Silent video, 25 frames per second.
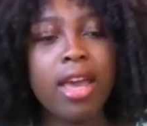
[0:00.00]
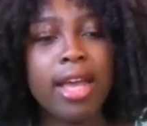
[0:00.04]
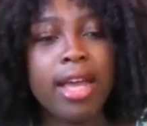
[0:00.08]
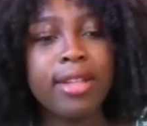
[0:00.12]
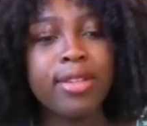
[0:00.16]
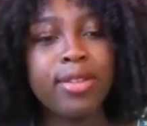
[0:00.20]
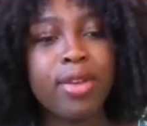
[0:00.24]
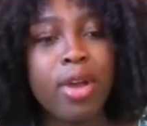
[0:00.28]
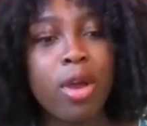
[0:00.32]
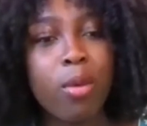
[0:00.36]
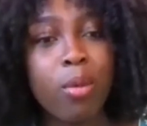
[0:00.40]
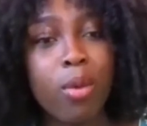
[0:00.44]

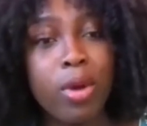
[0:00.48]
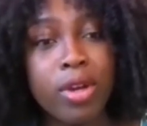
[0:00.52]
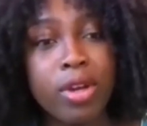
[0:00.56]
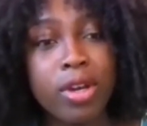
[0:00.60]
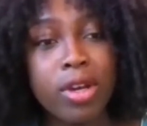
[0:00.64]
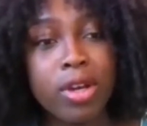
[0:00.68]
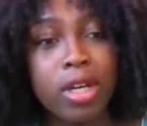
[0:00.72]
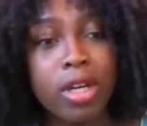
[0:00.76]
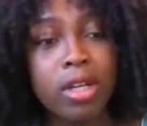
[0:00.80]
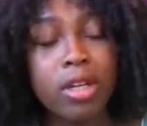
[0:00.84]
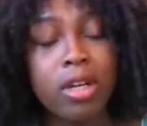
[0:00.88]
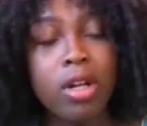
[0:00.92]
And so I
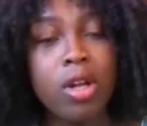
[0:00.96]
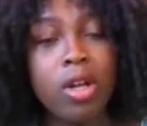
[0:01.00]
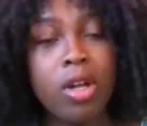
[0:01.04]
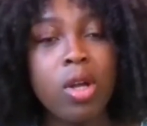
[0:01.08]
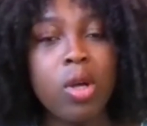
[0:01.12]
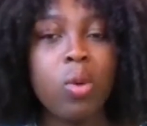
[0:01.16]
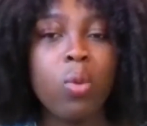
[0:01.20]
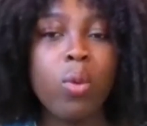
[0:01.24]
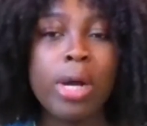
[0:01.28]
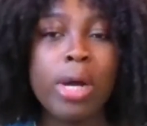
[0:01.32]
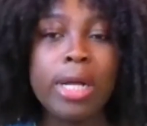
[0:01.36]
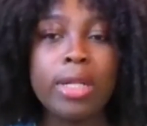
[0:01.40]
wonder,
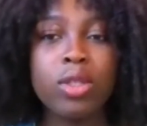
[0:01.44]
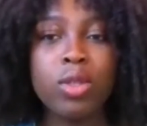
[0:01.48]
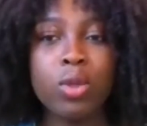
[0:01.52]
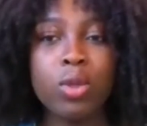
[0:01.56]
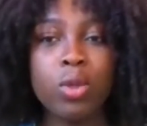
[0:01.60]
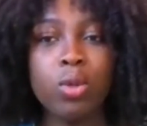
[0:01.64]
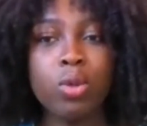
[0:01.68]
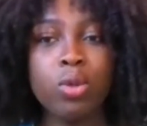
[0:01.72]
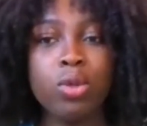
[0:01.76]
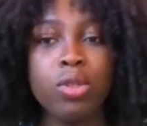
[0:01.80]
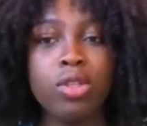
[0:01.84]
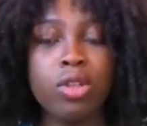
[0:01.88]
what
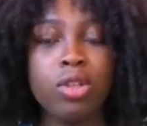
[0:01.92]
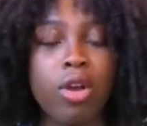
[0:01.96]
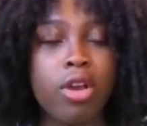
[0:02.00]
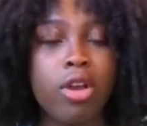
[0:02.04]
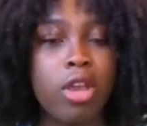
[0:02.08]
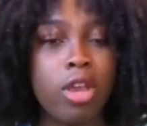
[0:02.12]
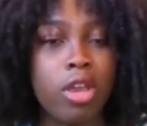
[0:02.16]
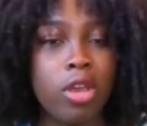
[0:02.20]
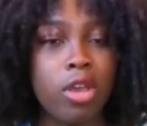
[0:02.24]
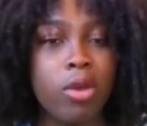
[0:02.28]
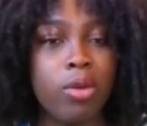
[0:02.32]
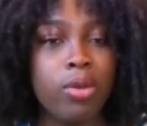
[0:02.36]
tools are
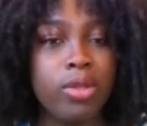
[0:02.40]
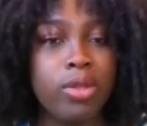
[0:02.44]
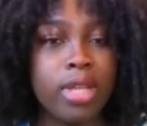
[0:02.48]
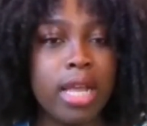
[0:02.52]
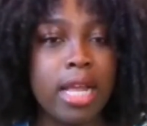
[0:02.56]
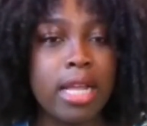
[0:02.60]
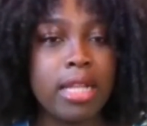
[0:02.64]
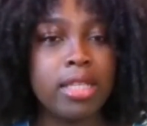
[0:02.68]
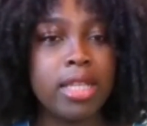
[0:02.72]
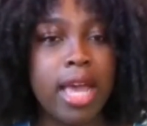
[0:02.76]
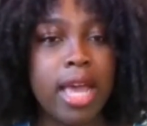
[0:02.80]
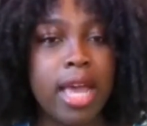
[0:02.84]
you
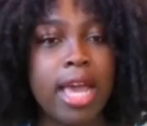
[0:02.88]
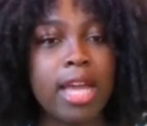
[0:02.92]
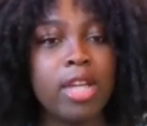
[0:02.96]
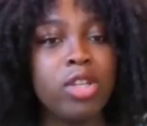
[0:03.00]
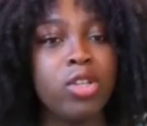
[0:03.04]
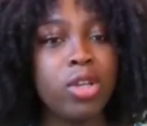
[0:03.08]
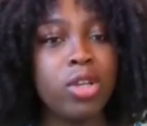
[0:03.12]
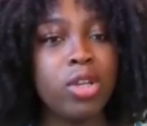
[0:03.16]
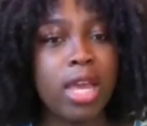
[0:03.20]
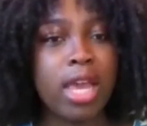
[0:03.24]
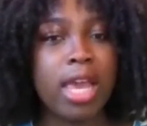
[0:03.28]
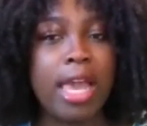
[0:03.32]
using to
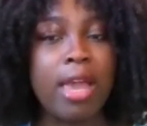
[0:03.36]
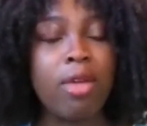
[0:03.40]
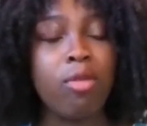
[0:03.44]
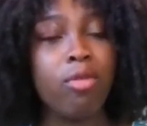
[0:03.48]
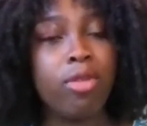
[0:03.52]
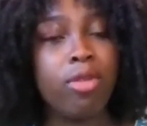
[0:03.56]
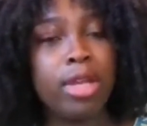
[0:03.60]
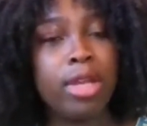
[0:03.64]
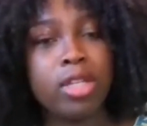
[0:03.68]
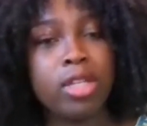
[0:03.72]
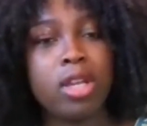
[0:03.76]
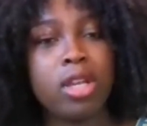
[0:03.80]
educate and
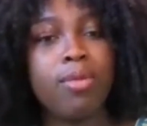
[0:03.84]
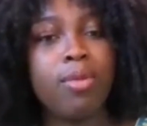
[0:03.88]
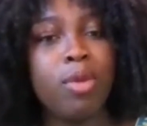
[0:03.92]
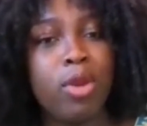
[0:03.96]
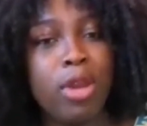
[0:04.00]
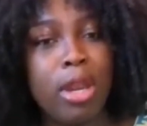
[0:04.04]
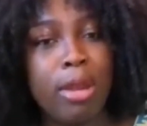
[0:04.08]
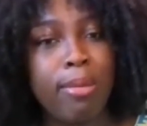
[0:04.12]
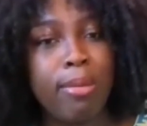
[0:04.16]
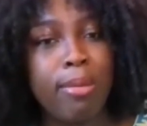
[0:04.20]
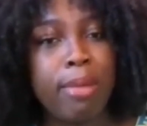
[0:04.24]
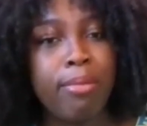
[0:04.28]
reach
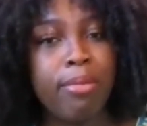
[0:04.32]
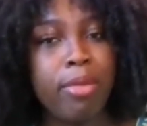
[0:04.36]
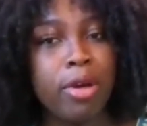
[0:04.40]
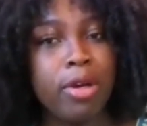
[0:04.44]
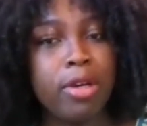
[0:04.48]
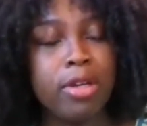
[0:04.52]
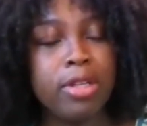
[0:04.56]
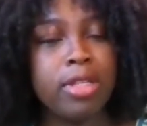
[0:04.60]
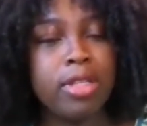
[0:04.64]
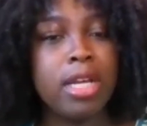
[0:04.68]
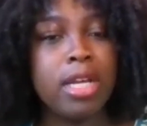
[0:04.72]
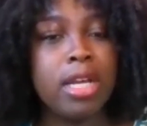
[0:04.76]
community
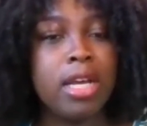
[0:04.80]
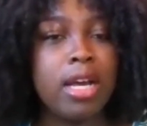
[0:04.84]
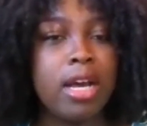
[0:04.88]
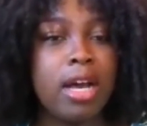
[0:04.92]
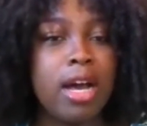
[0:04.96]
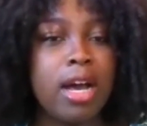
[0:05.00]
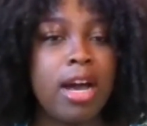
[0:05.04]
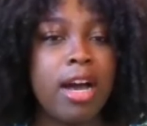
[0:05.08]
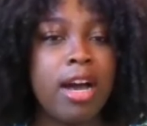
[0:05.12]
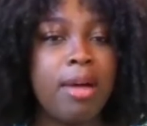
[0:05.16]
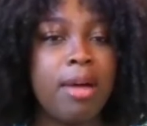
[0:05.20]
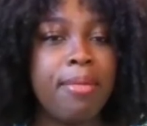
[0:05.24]
members
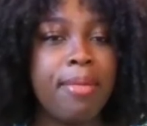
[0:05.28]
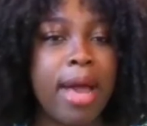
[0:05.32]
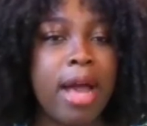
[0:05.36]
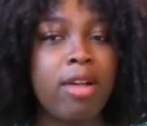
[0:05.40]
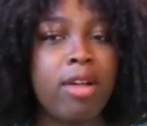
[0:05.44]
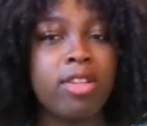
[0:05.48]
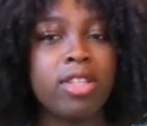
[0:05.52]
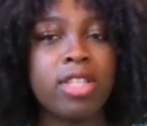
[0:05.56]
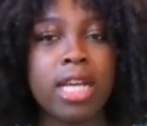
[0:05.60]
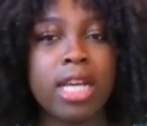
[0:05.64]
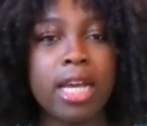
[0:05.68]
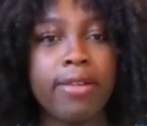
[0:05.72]

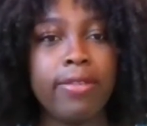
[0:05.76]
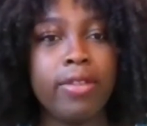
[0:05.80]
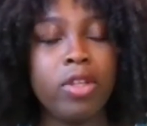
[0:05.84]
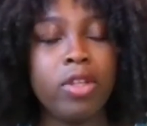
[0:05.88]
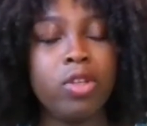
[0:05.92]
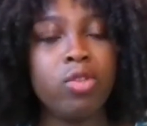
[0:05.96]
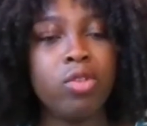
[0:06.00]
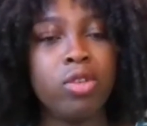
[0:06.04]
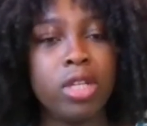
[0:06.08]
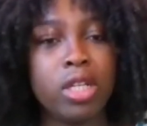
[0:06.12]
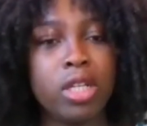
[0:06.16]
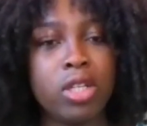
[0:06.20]
outside of the
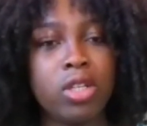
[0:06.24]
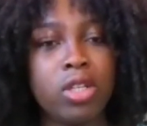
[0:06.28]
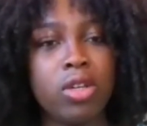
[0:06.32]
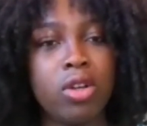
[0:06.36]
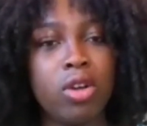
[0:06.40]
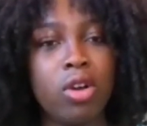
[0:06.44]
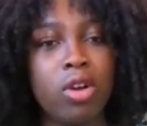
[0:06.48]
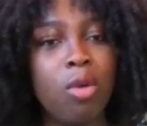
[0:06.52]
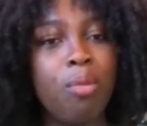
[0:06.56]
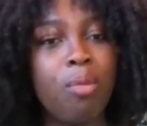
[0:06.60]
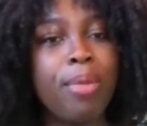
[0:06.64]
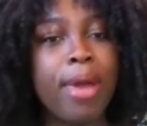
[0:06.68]

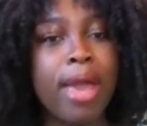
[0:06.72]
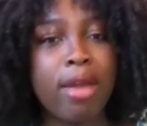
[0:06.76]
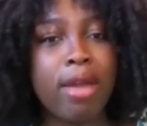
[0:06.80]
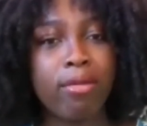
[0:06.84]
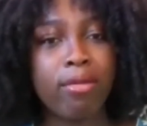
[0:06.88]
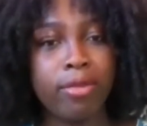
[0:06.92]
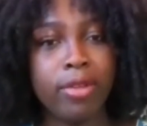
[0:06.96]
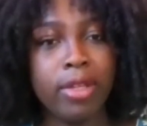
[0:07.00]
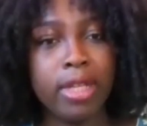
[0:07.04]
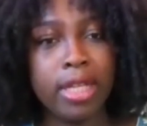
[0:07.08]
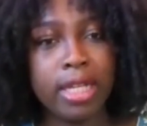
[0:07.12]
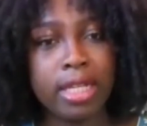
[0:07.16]
traditional
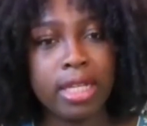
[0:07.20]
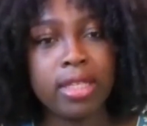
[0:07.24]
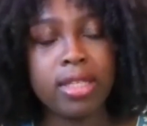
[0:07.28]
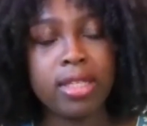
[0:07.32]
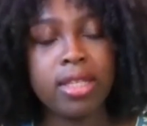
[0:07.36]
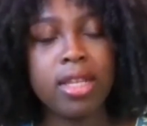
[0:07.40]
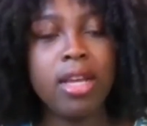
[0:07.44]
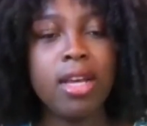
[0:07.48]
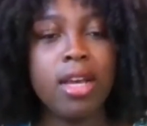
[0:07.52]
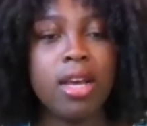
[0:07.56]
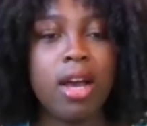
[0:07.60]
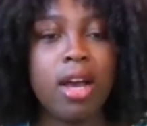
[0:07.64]
pamphlets
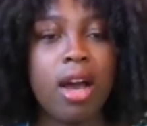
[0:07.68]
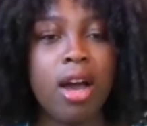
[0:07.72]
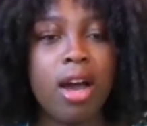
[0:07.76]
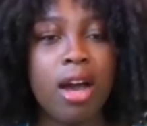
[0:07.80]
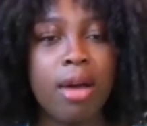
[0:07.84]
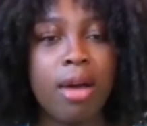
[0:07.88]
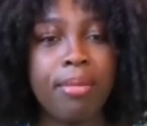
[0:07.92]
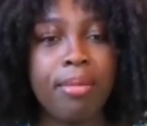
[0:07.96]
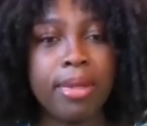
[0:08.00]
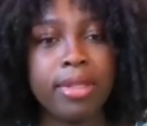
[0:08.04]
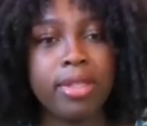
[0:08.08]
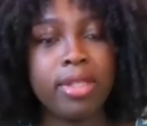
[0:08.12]

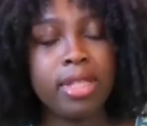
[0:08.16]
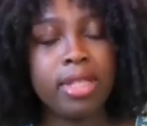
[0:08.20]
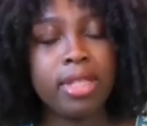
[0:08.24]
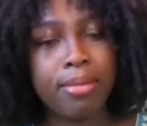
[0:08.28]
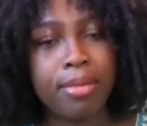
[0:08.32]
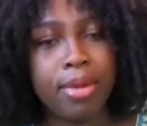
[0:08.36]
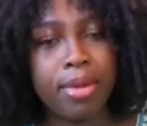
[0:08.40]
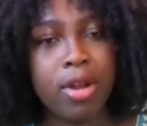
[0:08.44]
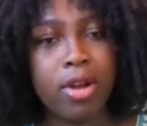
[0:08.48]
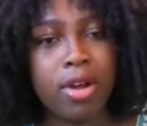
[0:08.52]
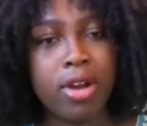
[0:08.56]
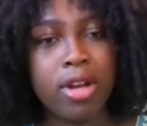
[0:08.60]
and
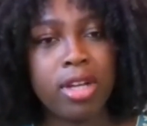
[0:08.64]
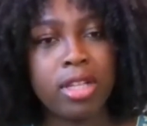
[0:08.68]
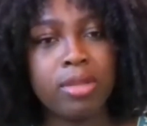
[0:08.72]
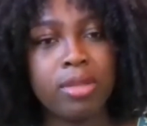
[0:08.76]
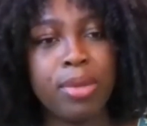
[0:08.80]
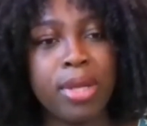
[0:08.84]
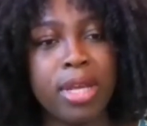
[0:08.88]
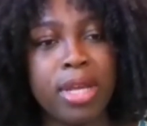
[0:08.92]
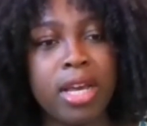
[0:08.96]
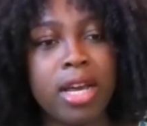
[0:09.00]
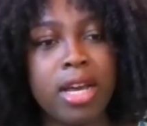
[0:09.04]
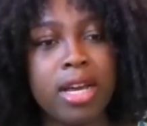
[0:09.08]
seminars?
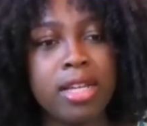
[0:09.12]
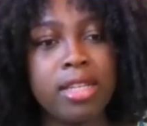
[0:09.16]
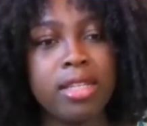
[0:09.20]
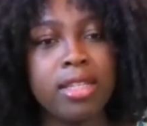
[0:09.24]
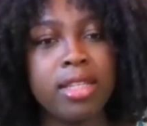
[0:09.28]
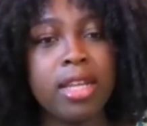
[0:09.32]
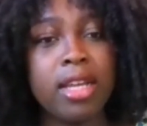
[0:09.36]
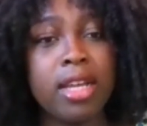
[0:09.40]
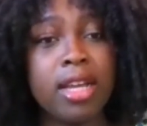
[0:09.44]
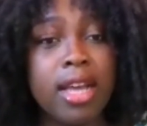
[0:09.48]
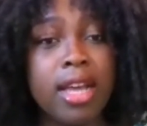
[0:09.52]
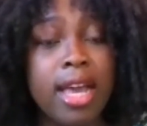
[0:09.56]
Because
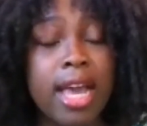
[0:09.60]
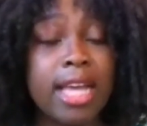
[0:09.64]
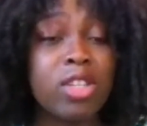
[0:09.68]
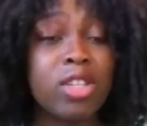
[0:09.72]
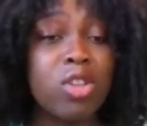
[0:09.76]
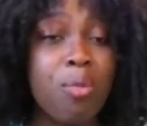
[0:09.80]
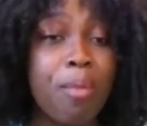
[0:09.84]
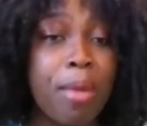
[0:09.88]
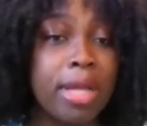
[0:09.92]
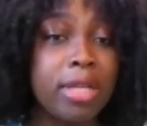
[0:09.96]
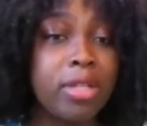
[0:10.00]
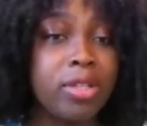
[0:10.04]
as
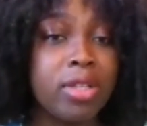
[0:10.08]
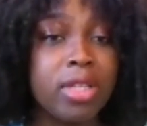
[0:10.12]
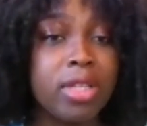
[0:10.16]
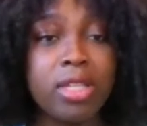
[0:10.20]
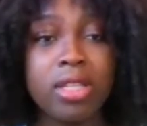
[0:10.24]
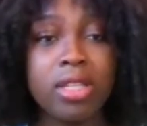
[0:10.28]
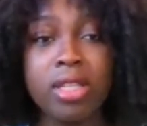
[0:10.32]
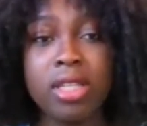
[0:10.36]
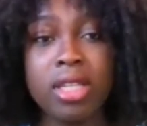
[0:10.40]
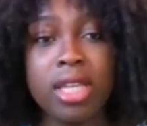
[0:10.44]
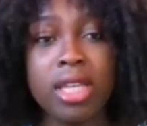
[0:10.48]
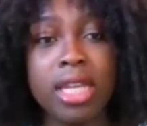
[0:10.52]
you mentioned,
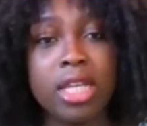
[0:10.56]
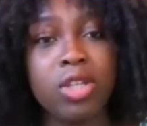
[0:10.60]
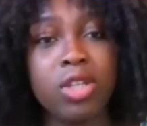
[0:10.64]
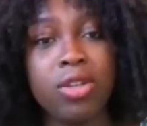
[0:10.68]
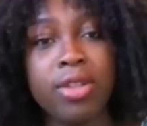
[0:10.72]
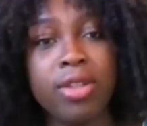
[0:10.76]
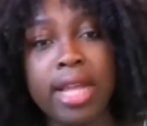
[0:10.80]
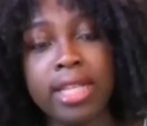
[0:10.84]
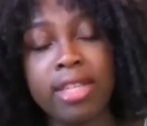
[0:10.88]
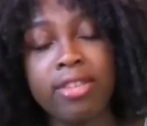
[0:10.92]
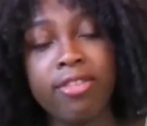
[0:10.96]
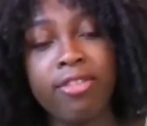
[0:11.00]
this is an issue
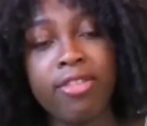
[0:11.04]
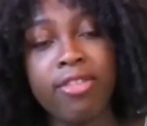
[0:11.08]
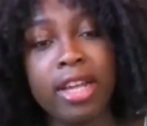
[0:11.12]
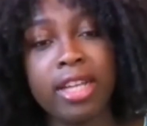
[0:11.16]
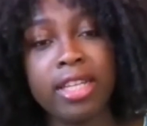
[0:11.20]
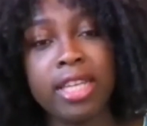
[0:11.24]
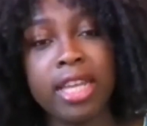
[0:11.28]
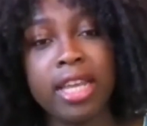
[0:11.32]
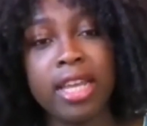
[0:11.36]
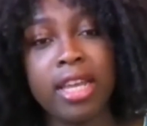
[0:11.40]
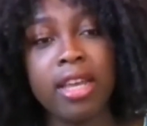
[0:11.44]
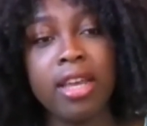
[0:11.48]
that's
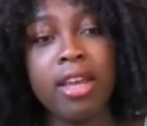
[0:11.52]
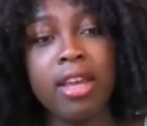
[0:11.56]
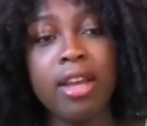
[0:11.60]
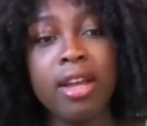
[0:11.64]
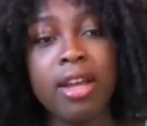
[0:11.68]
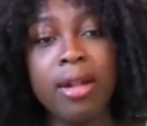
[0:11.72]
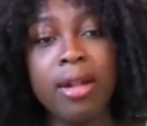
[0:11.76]
affecting,